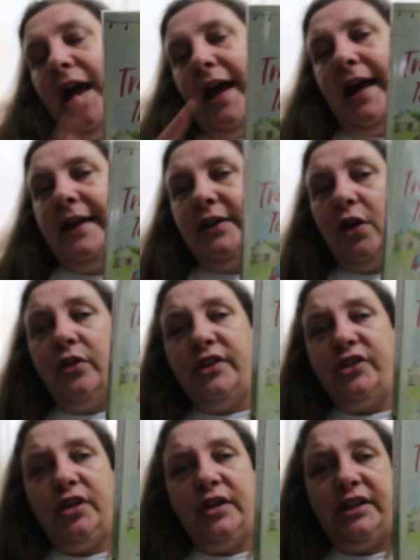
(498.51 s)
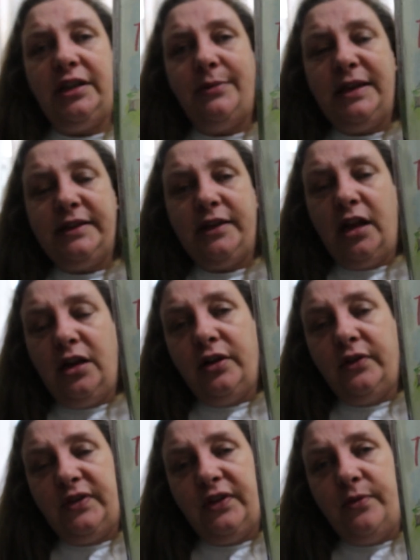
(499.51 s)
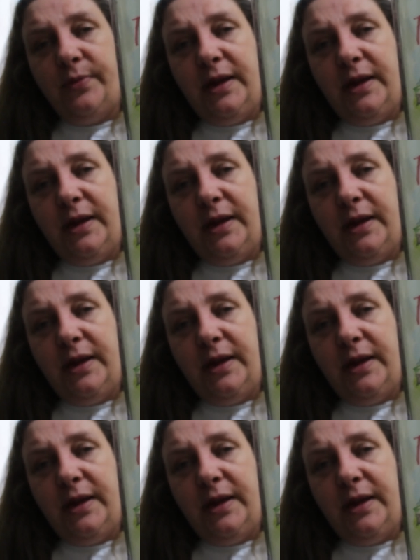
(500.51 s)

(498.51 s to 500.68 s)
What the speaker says: And on this journey she meets a lot of different